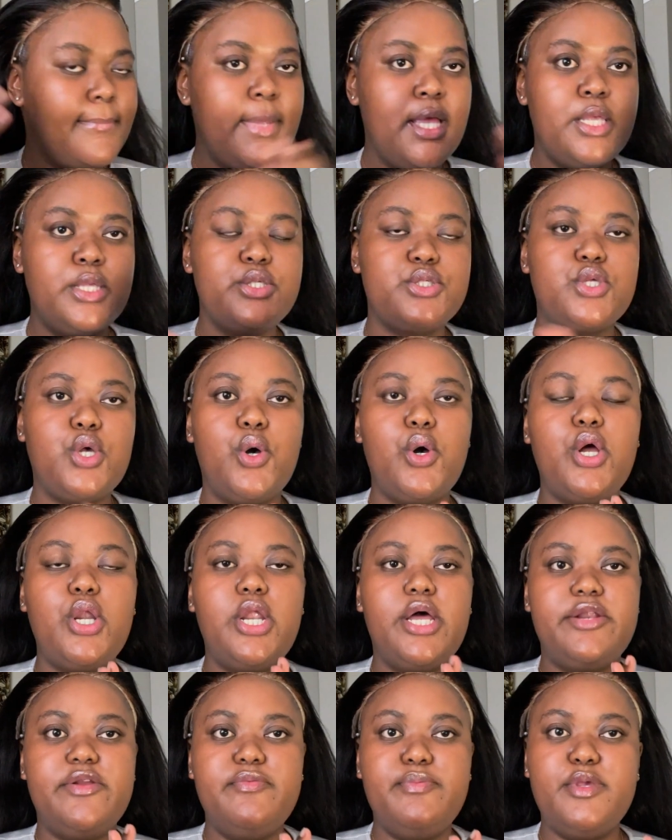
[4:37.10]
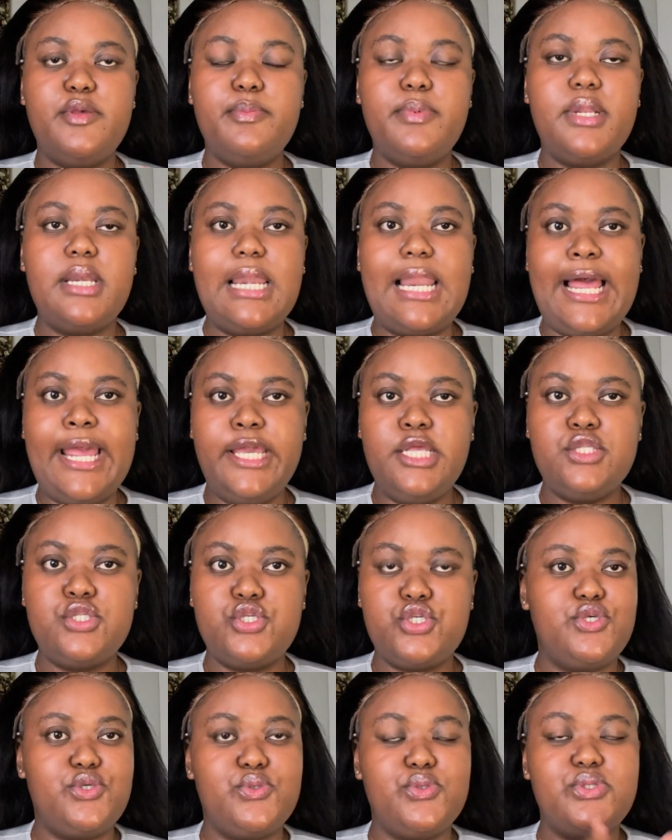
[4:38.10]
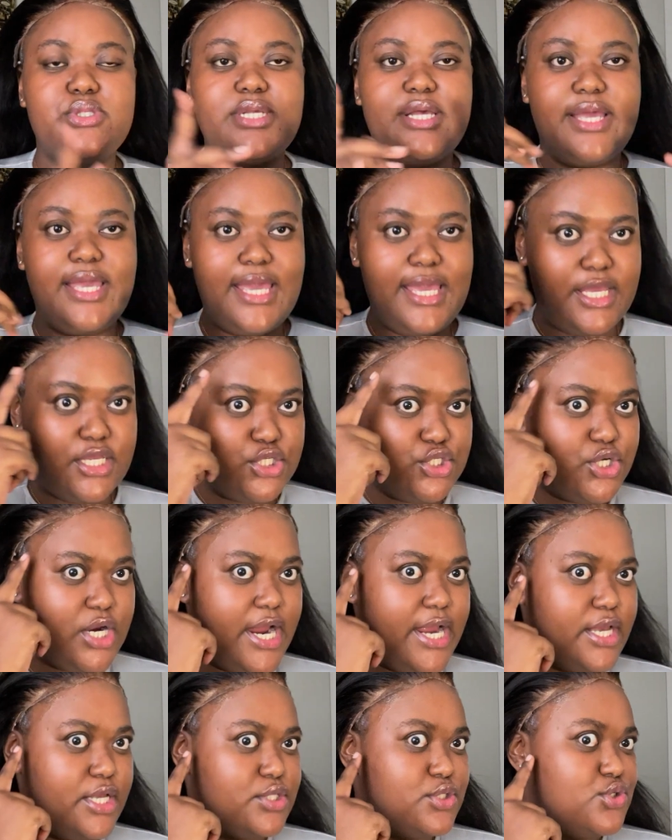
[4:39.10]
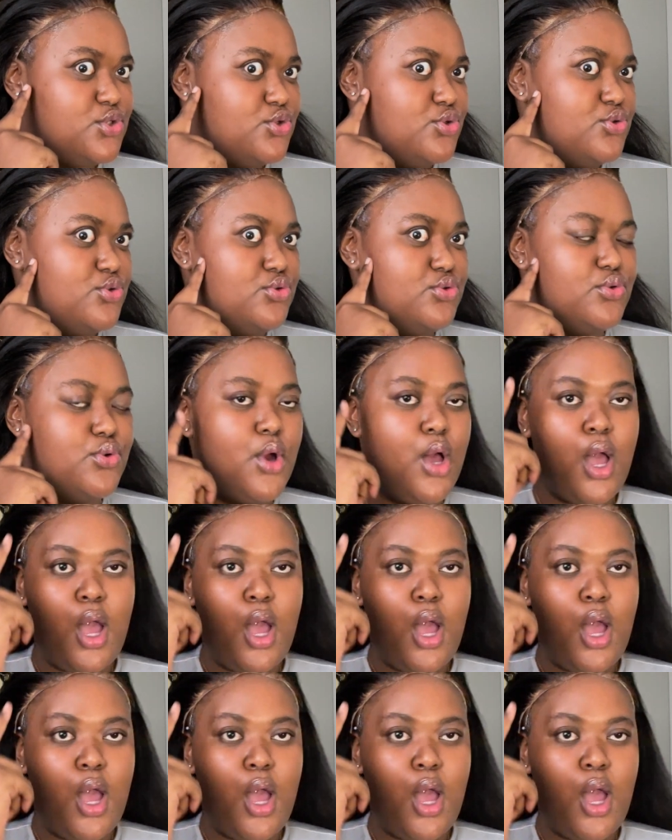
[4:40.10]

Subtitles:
so a lot of people like to use a hair dryer to